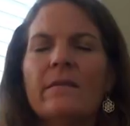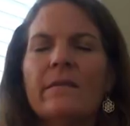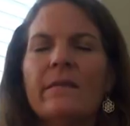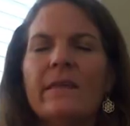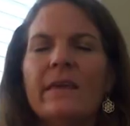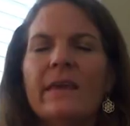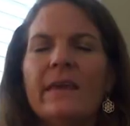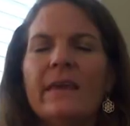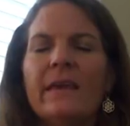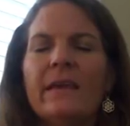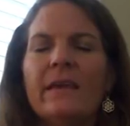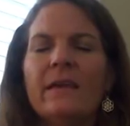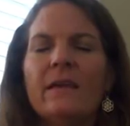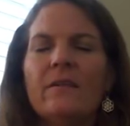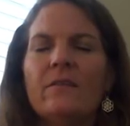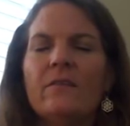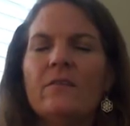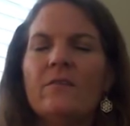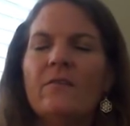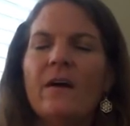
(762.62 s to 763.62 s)
the
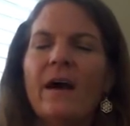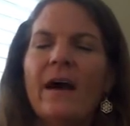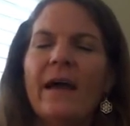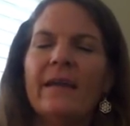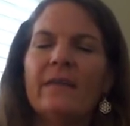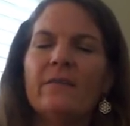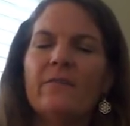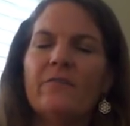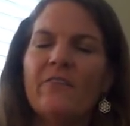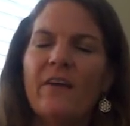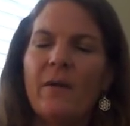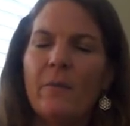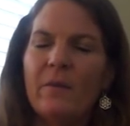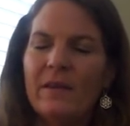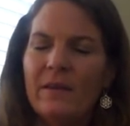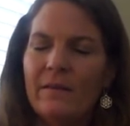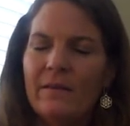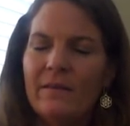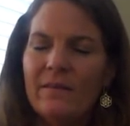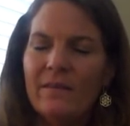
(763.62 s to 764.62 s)
divine
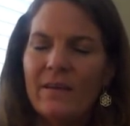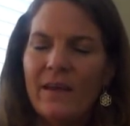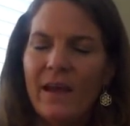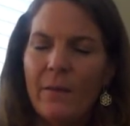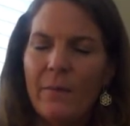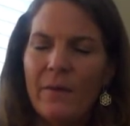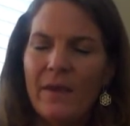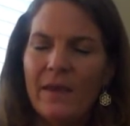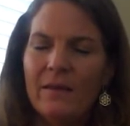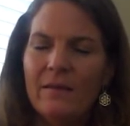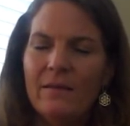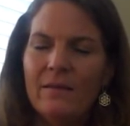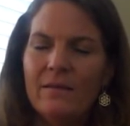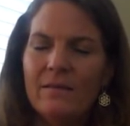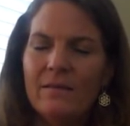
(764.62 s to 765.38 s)
feminine to come in,